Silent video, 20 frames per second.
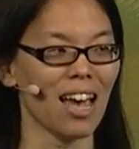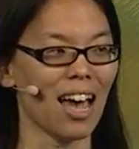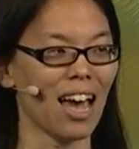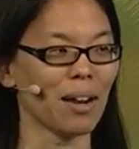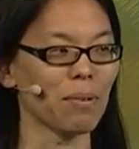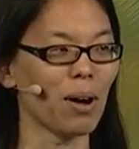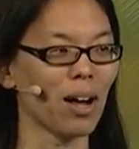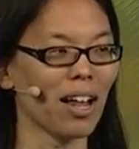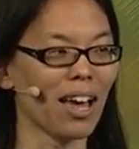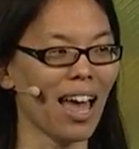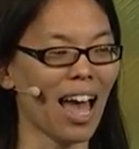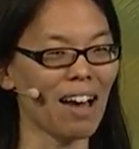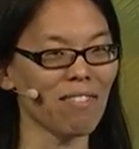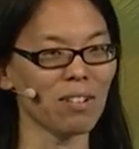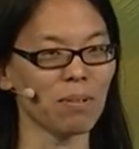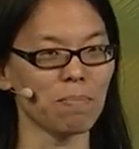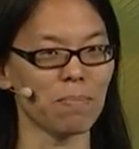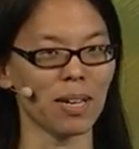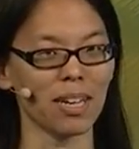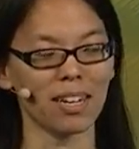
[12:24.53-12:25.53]
And while I
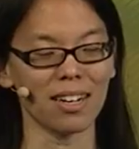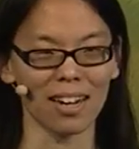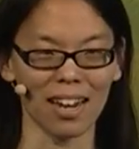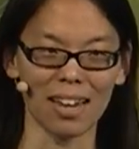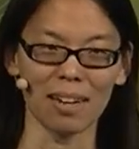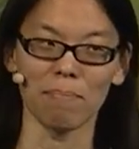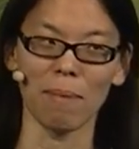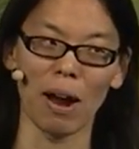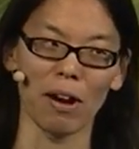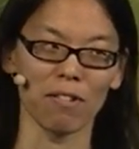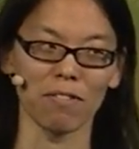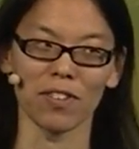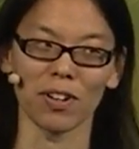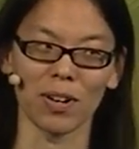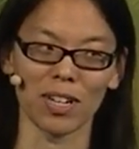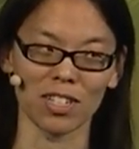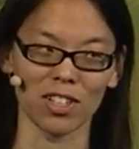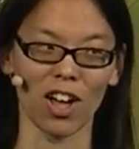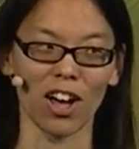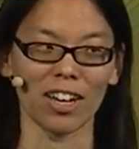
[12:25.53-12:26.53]
haven't been in Mountain
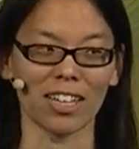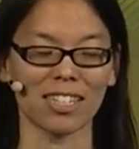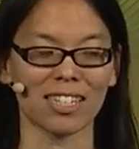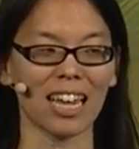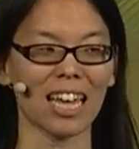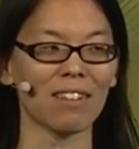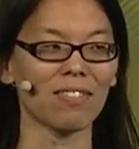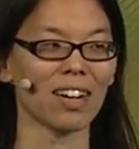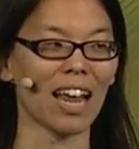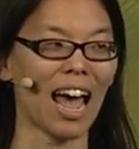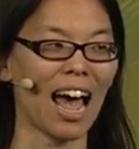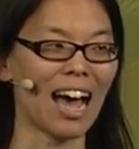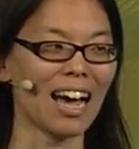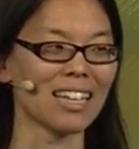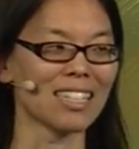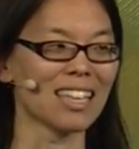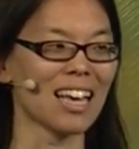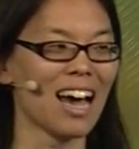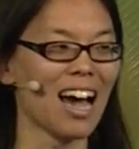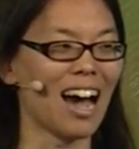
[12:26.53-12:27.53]
View as long as David
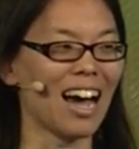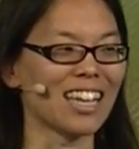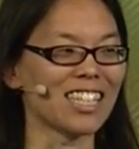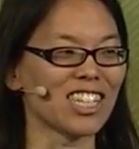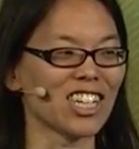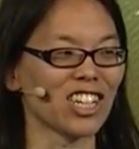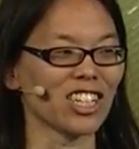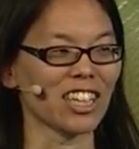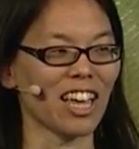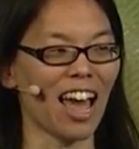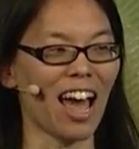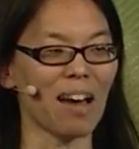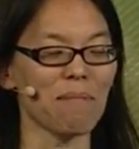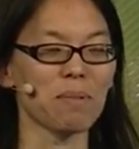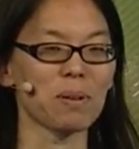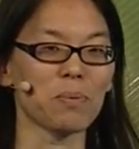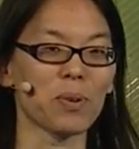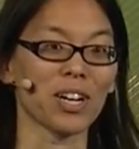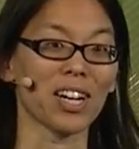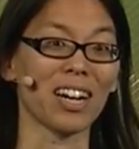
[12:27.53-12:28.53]
has, I certainly have
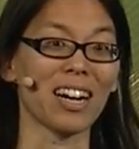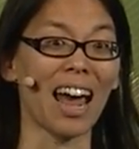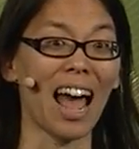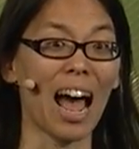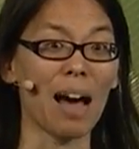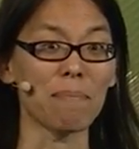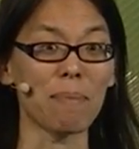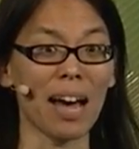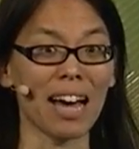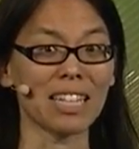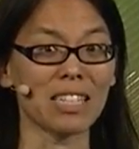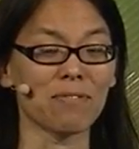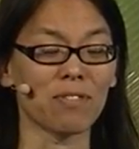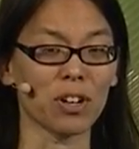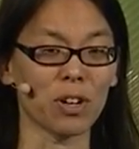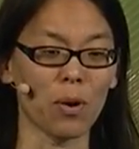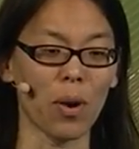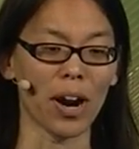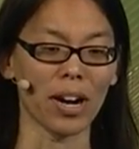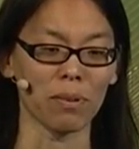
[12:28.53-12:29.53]
been working on App Ads
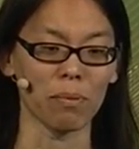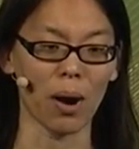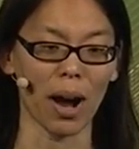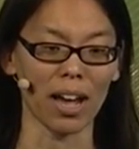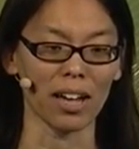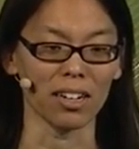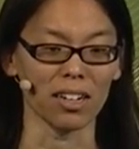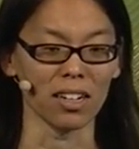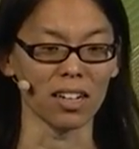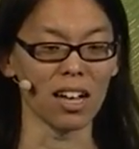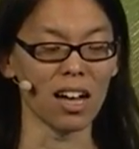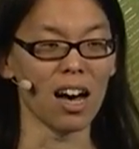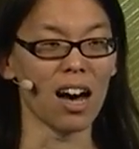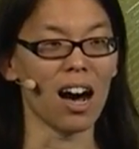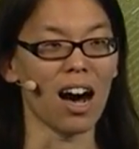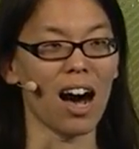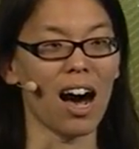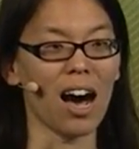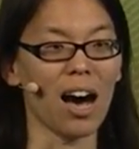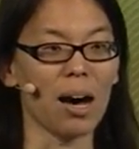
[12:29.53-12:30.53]
for quite a while.
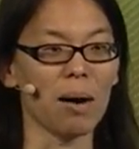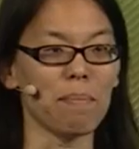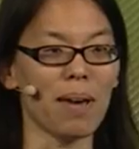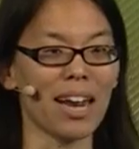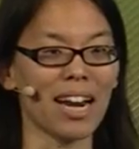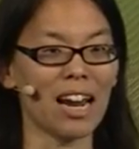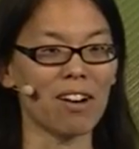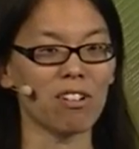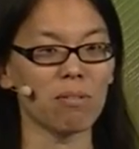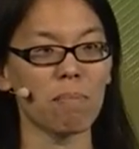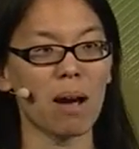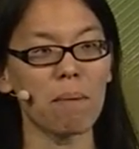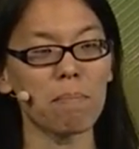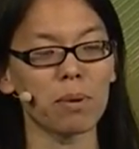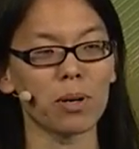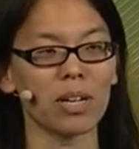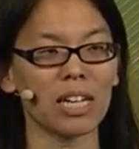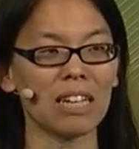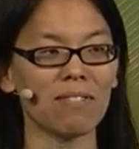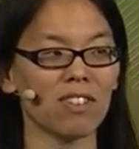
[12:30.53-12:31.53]
And I
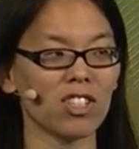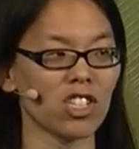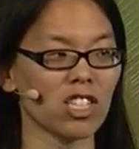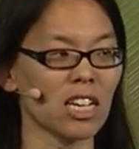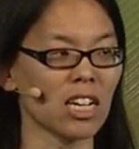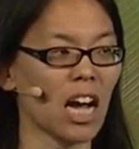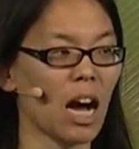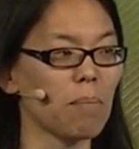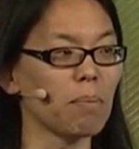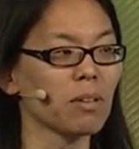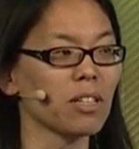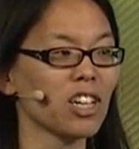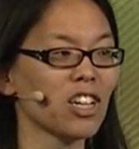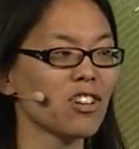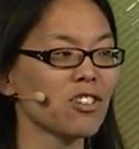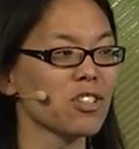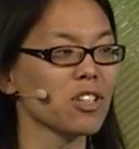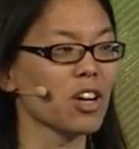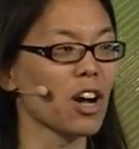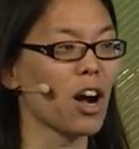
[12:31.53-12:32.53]
remember even just a couple
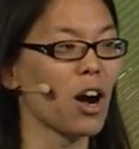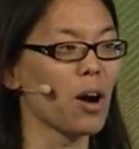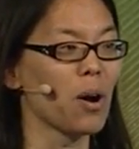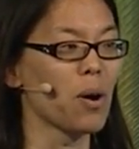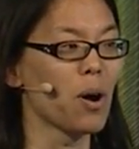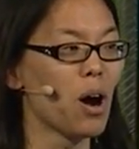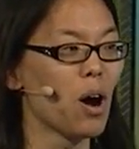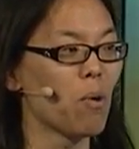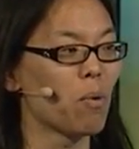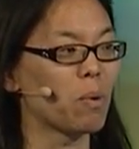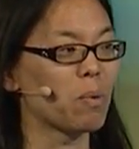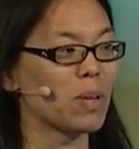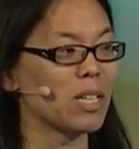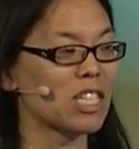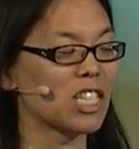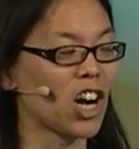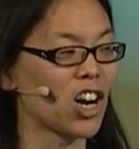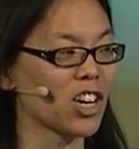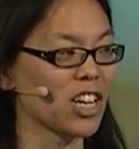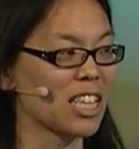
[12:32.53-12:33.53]
years ago when we
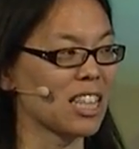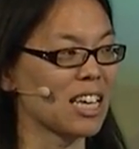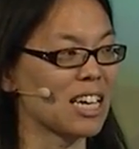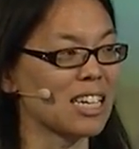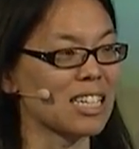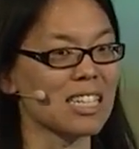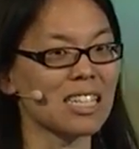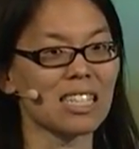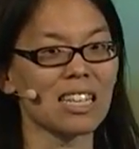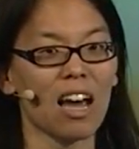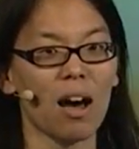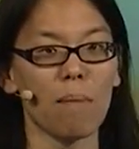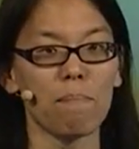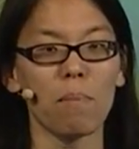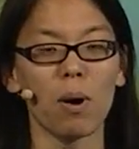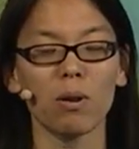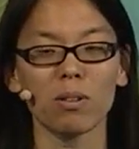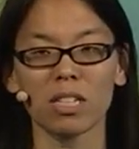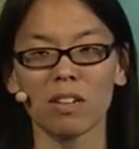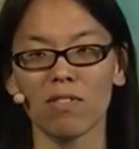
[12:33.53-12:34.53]
started this,
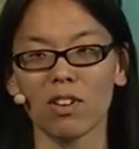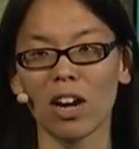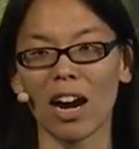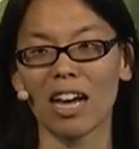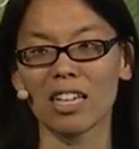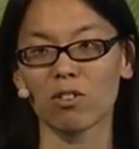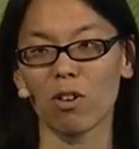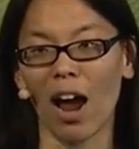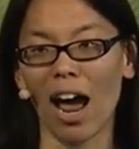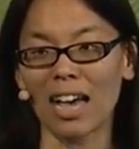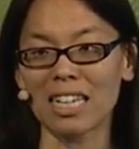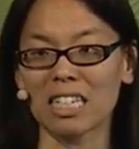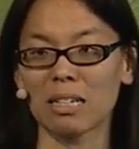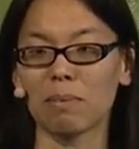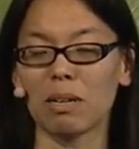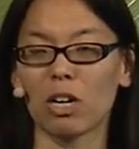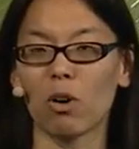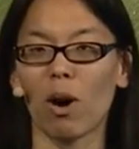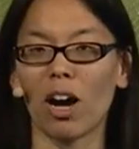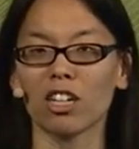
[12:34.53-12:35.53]
most of you guys were asking
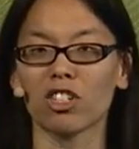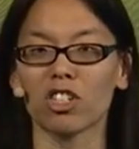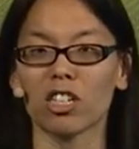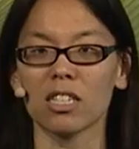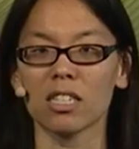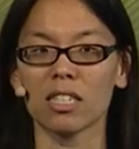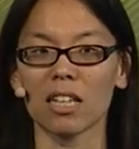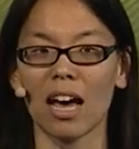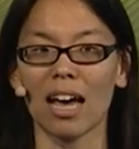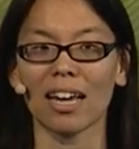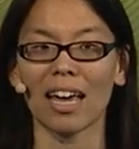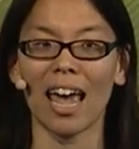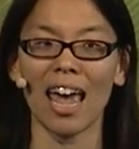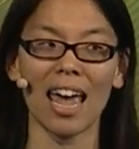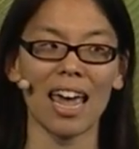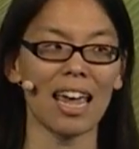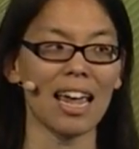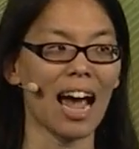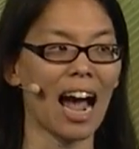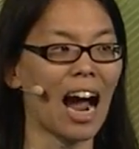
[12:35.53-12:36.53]
me questions like,
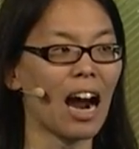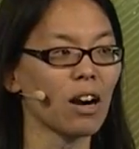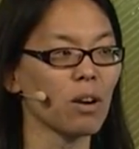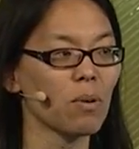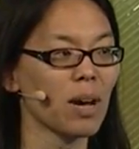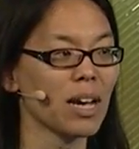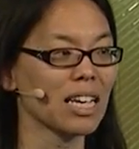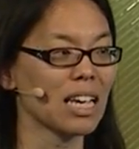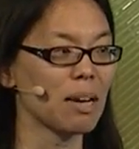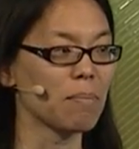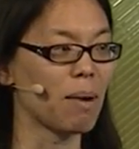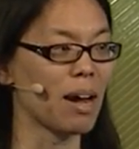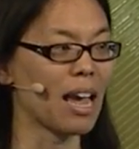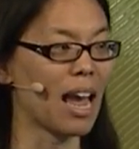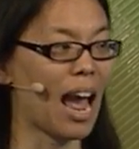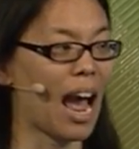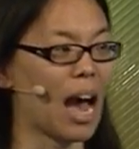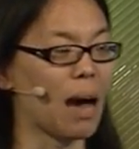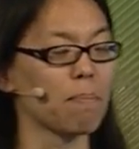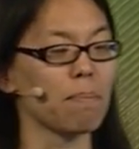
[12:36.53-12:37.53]
hey, how do I get my
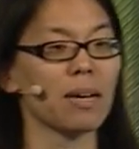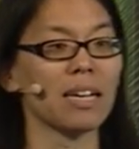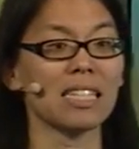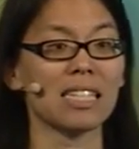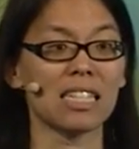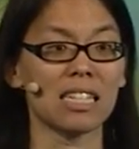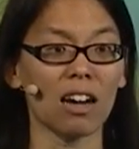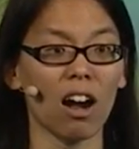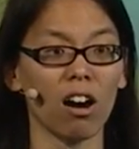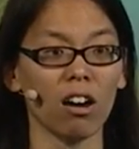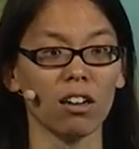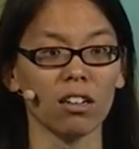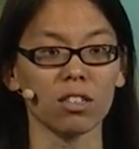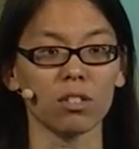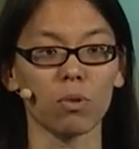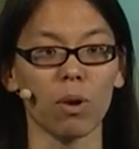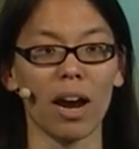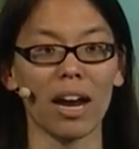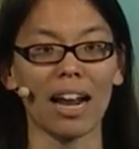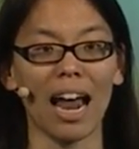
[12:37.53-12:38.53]
app
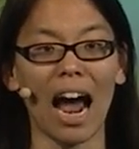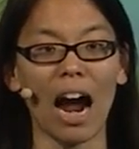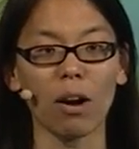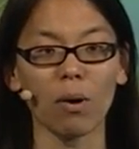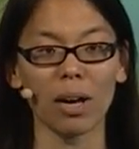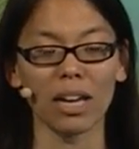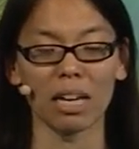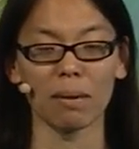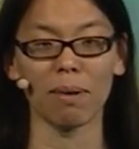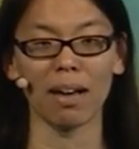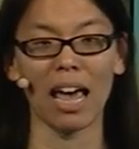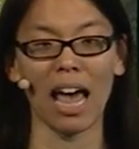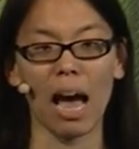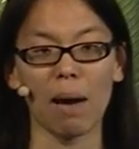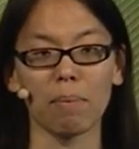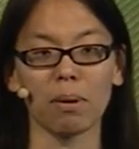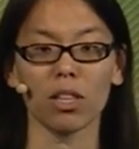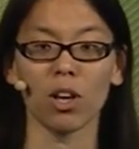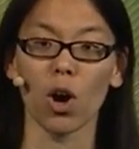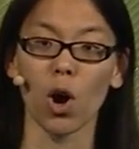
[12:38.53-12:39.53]
installed, right? How do I get my
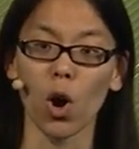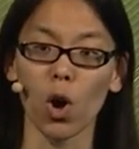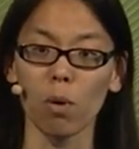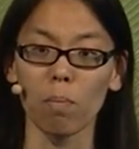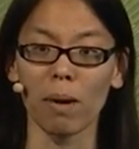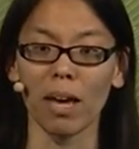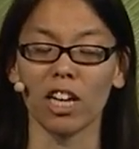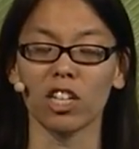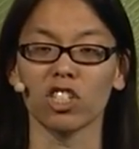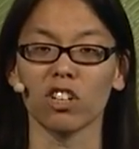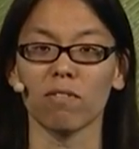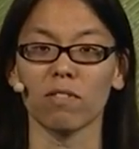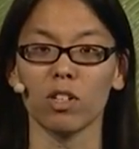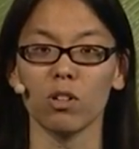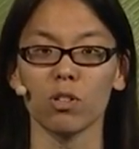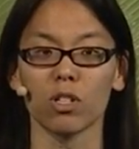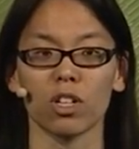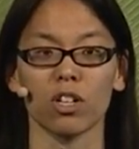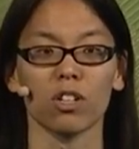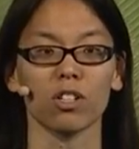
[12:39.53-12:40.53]
app on the homepage of
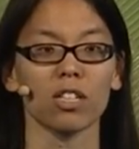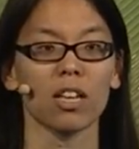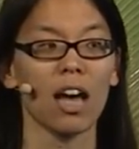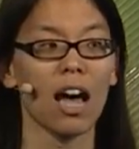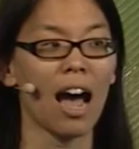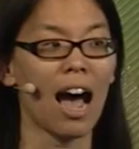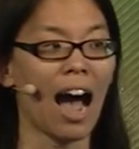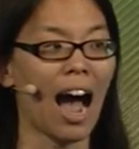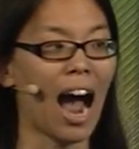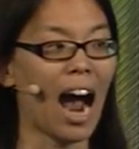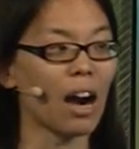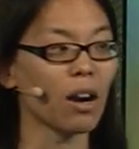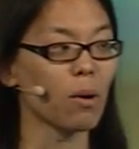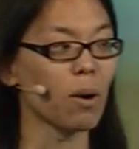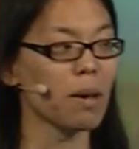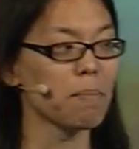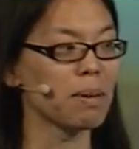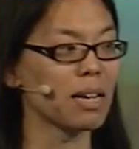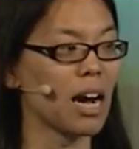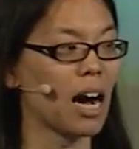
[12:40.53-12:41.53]
users? How do
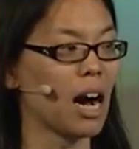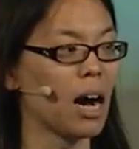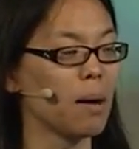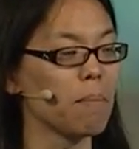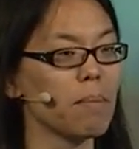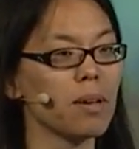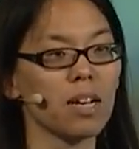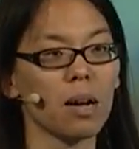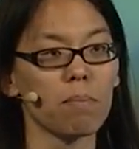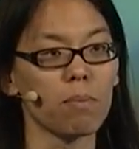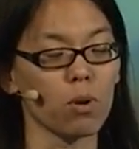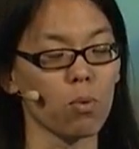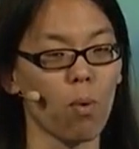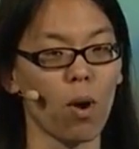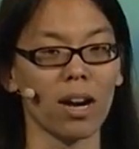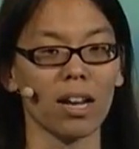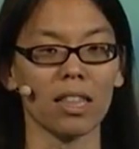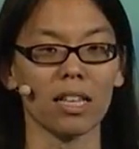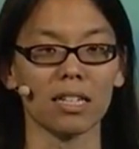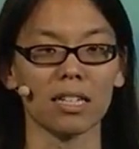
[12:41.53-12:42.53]
I become
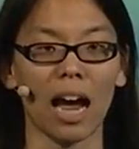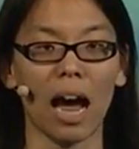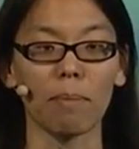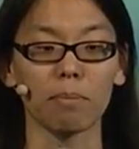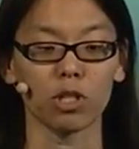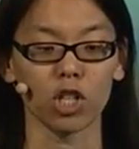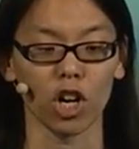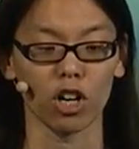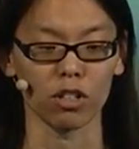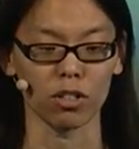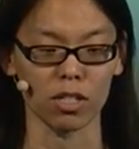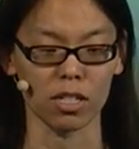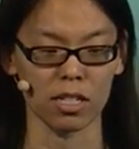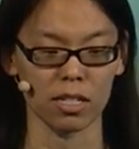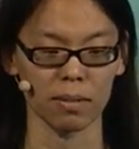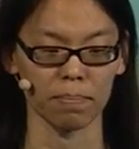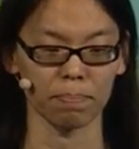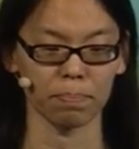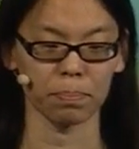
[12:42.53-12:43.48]
#1 in the top charts?